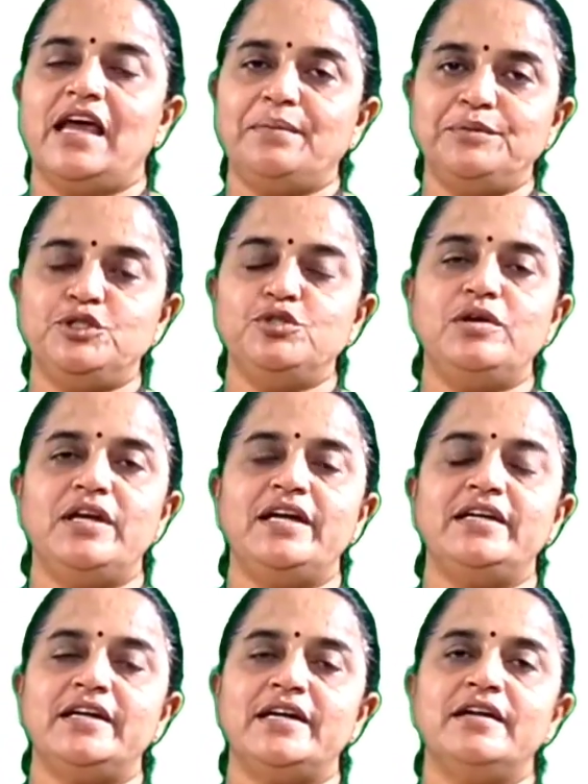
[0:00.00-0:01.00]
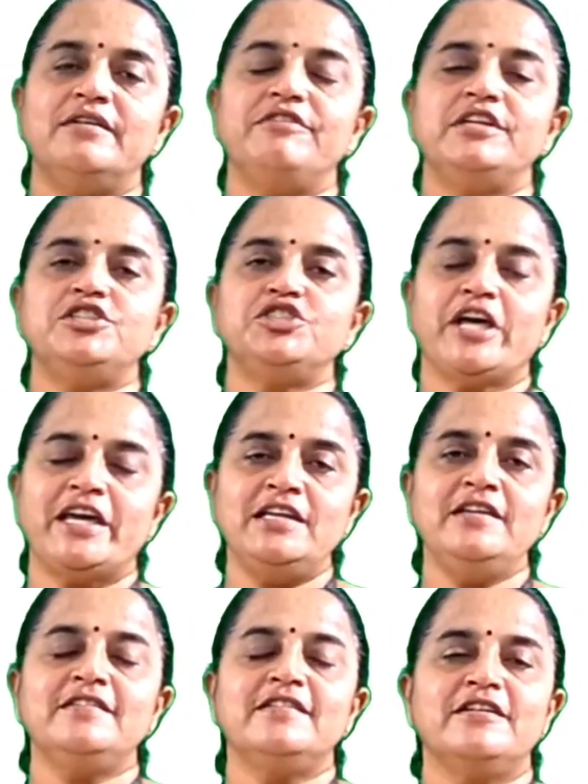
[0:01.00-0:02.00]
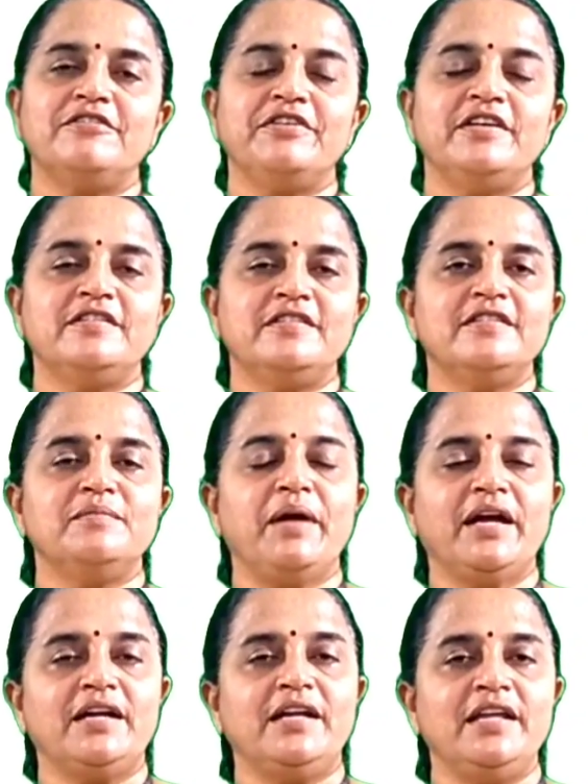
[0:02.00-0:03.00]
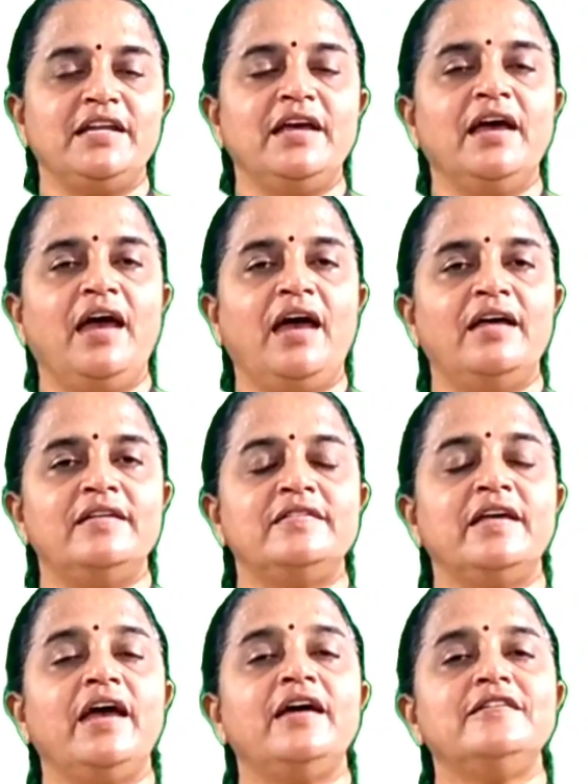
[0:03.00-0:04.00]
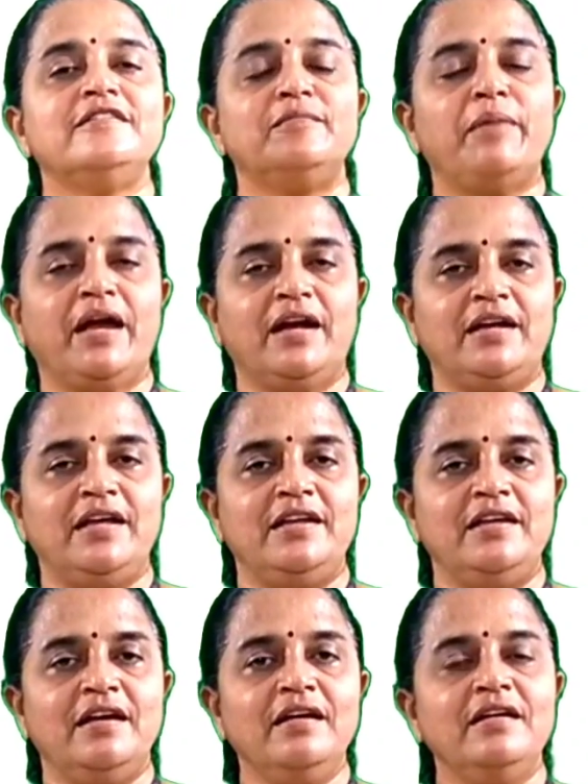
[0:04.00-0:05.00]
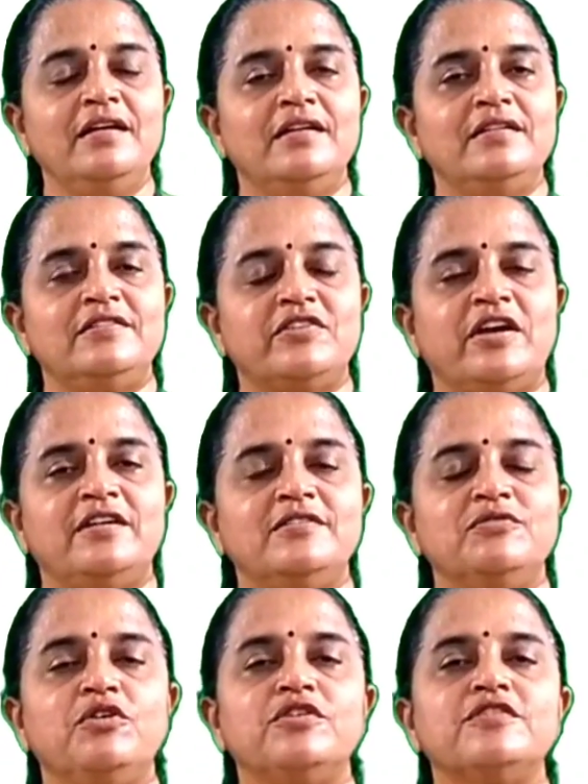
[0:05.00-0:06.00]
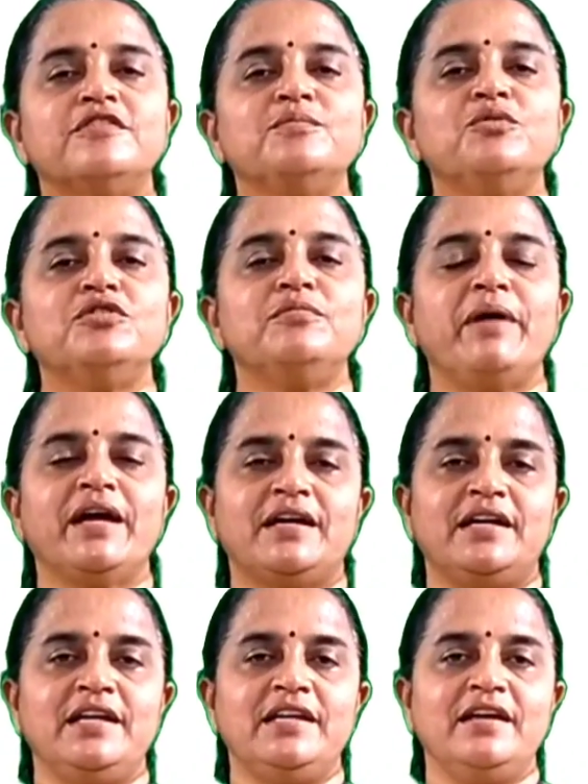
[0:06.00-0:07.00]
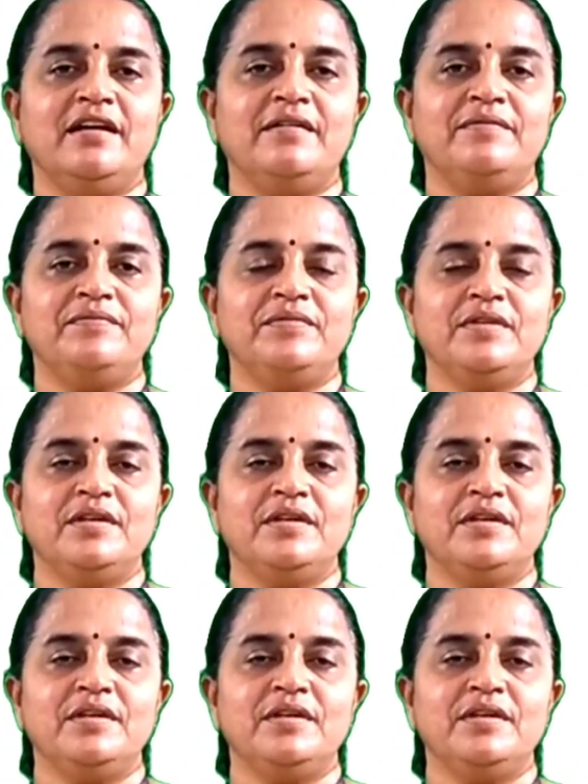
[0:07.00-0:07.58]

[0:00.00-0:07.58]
capsulated with shiny surfaces bacteria as S bacteria, stands for smooth bacteria.